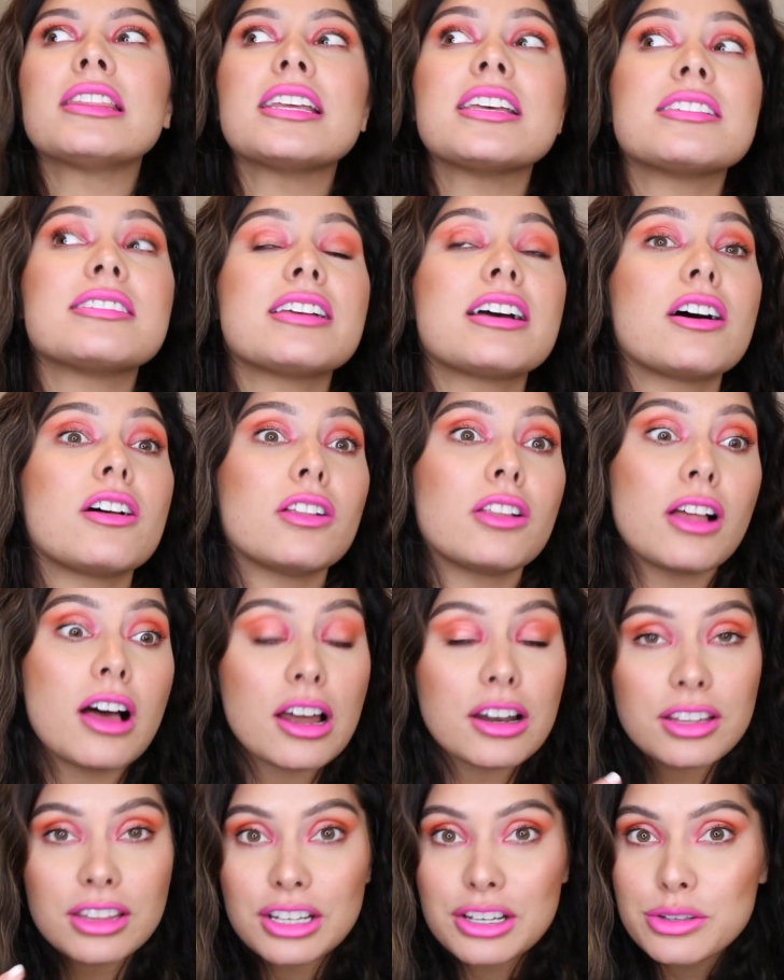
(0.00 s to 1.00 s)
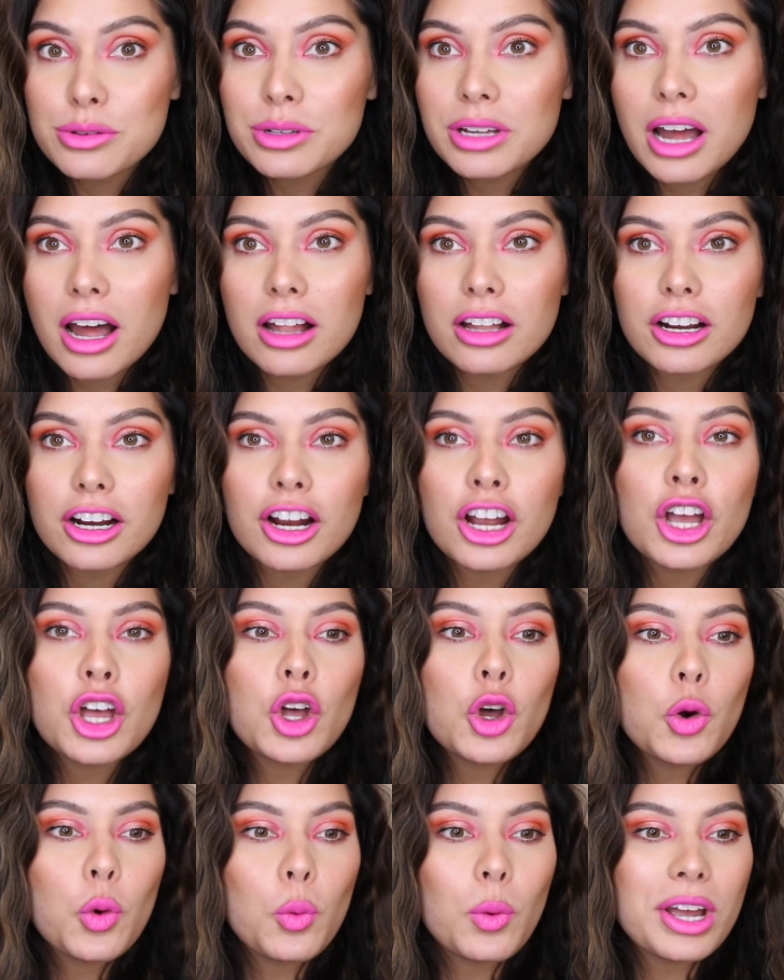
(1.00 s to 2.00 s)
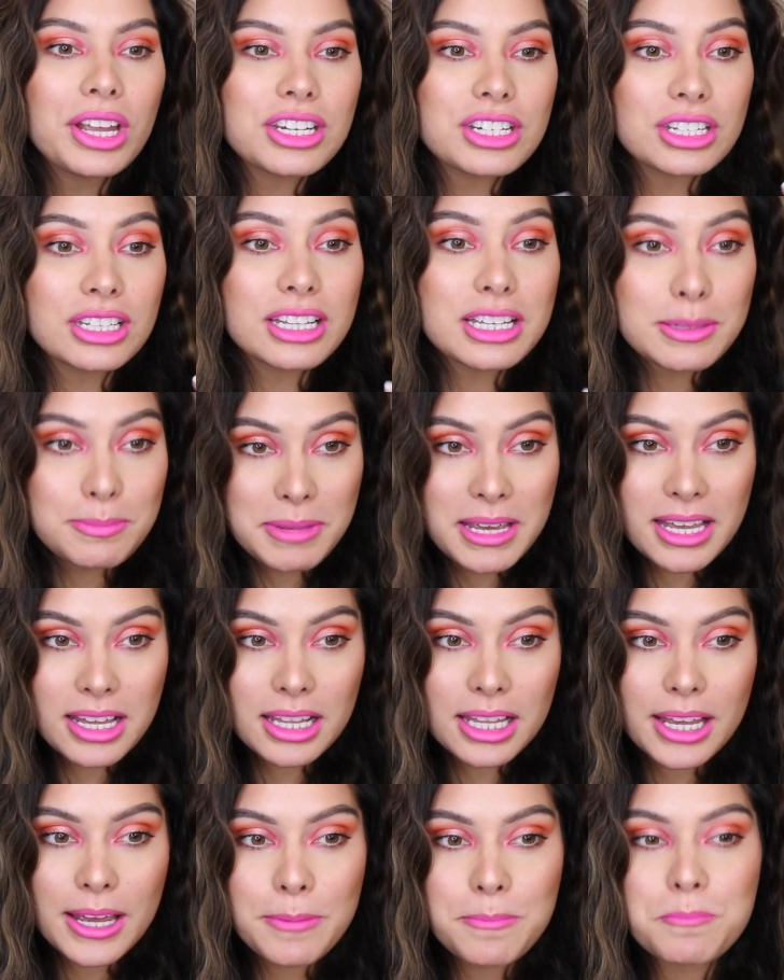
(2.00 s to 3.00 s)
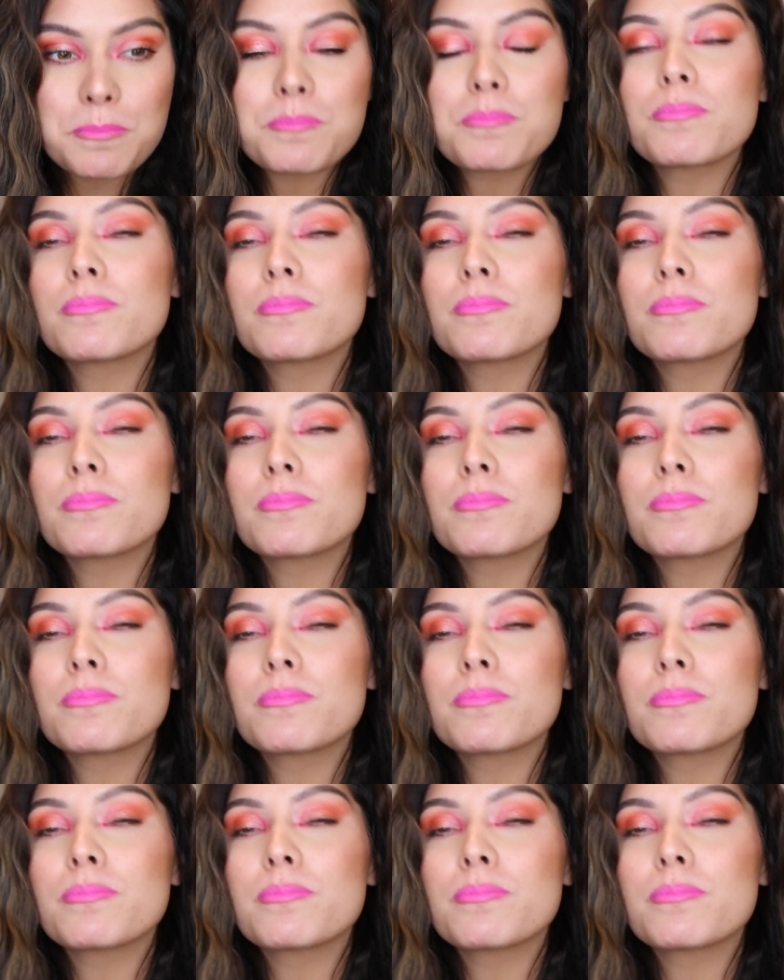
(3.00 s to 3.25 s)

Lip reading: They sent a lot of things with color, which this pink lip,